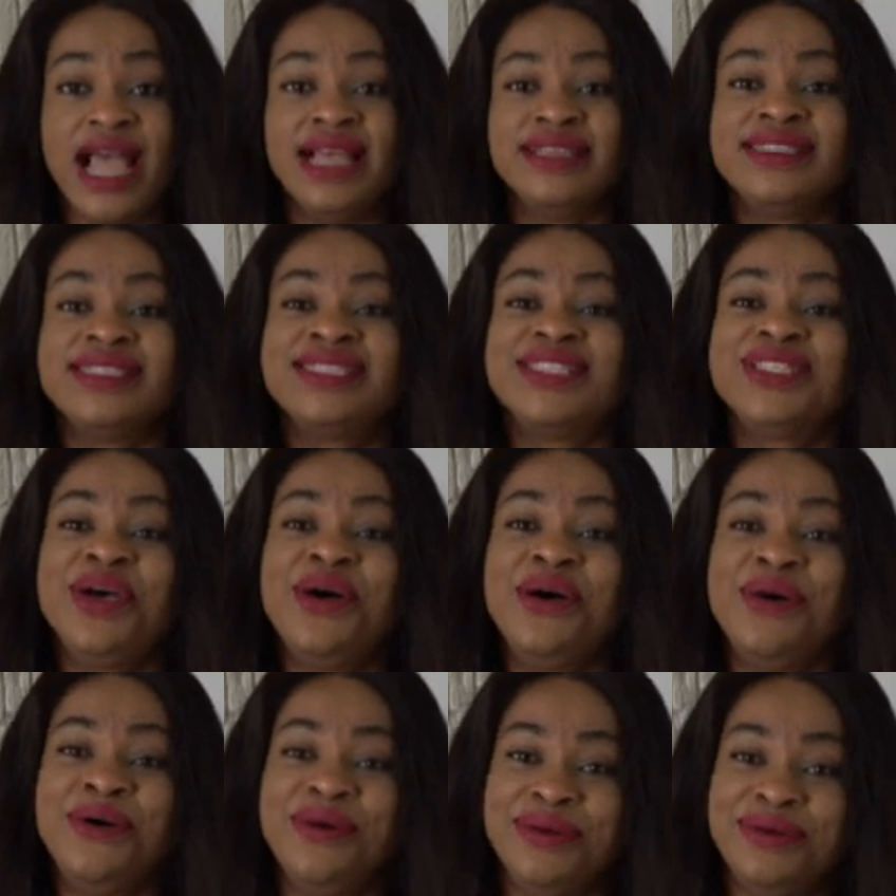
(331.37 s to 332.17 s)

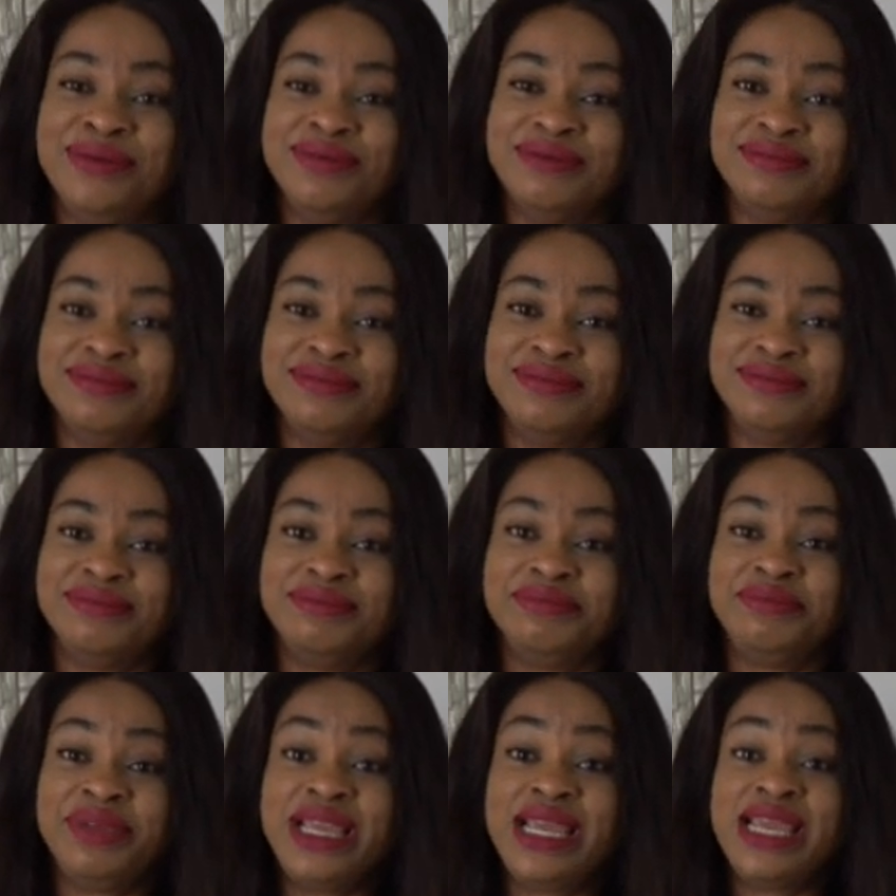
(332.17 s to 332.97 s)
So,
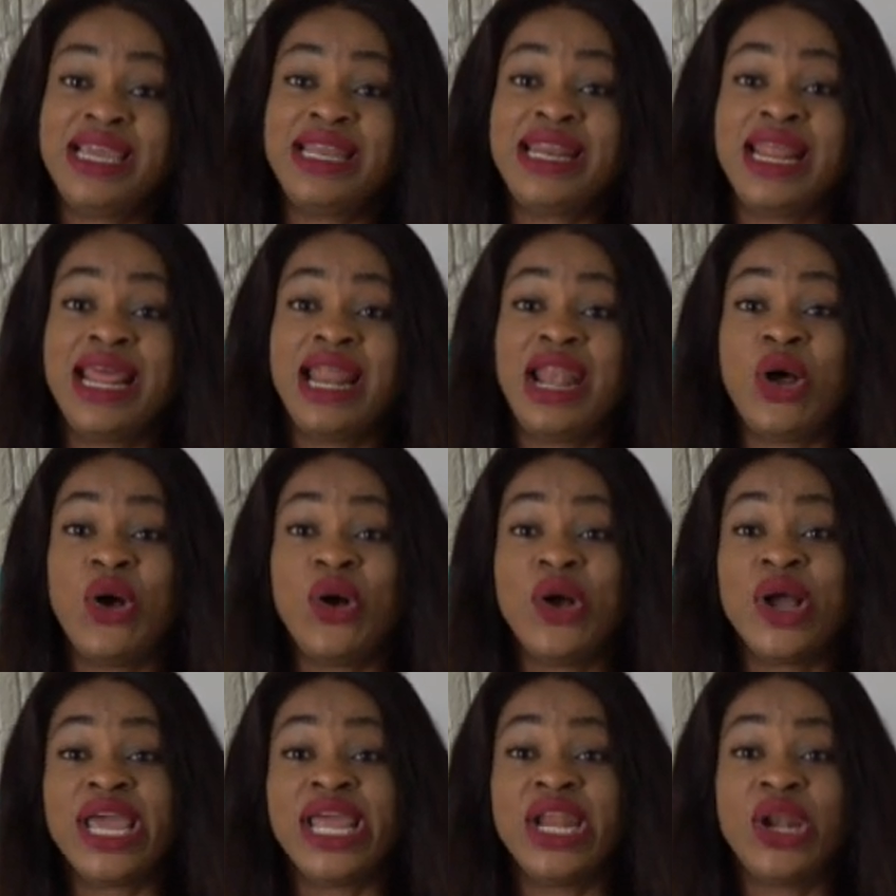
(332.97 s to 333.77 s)
being a
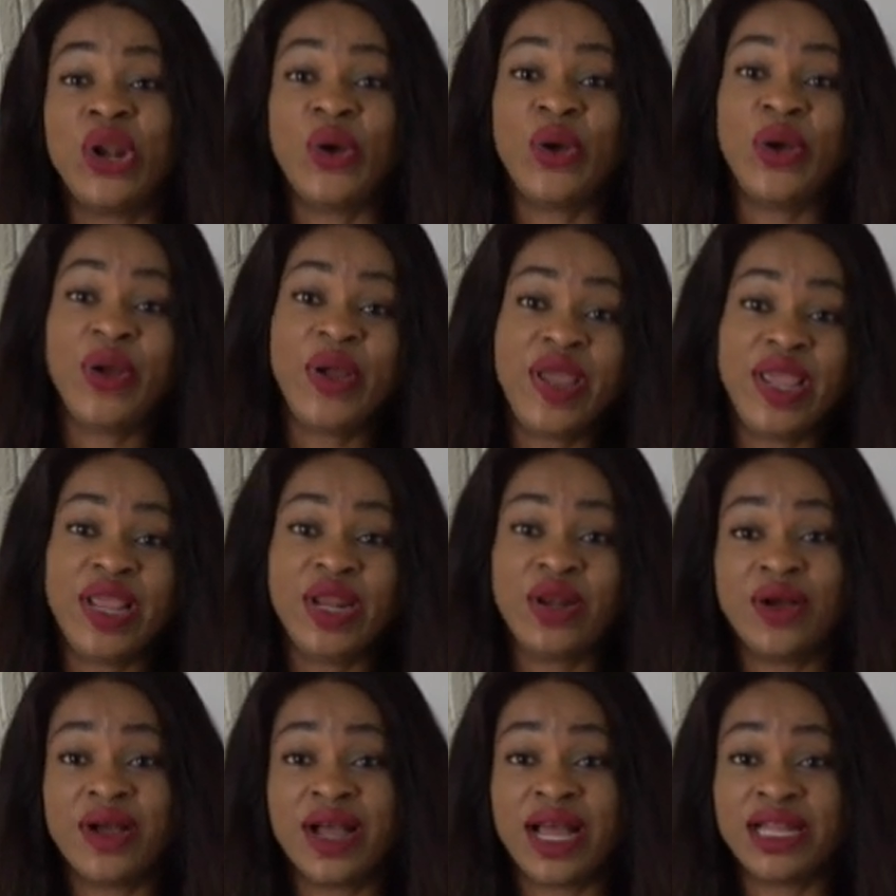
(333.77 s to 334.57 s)

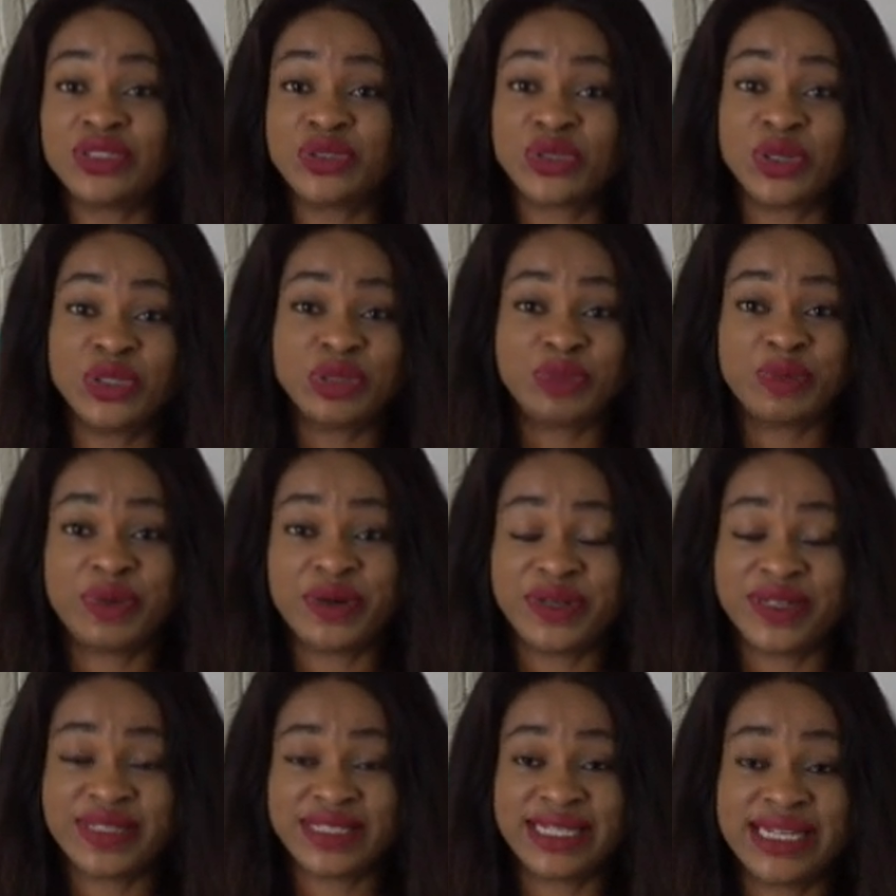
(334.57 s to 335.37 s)
longer throat
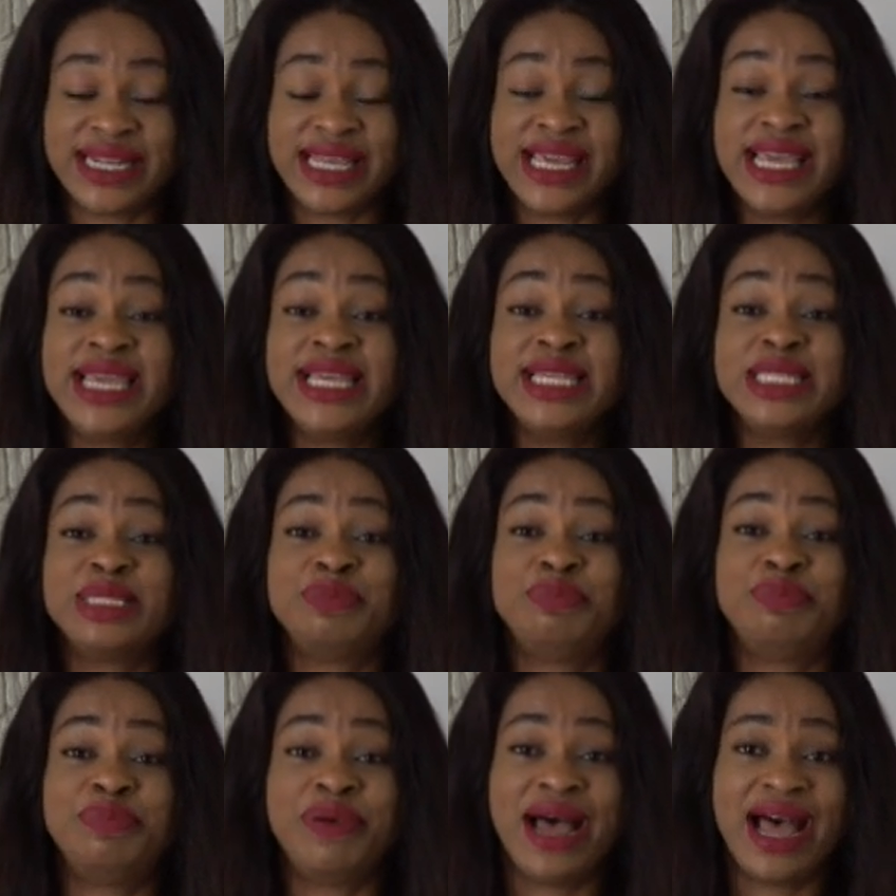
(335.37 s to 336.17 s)
person is
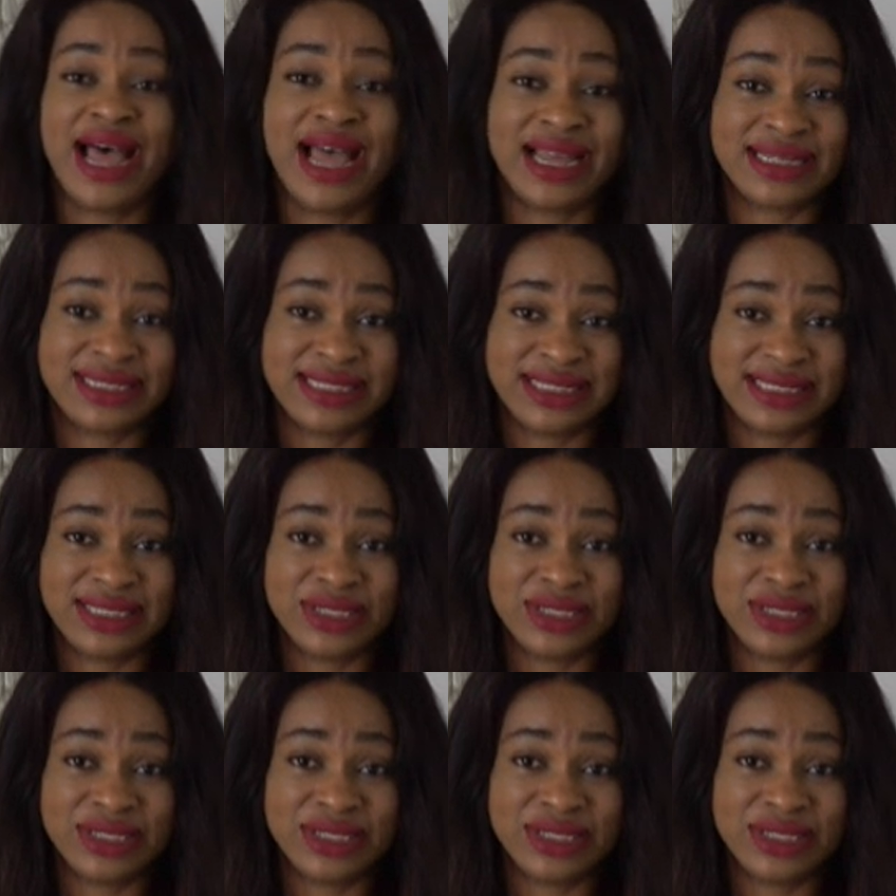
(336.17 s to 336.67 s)
bad.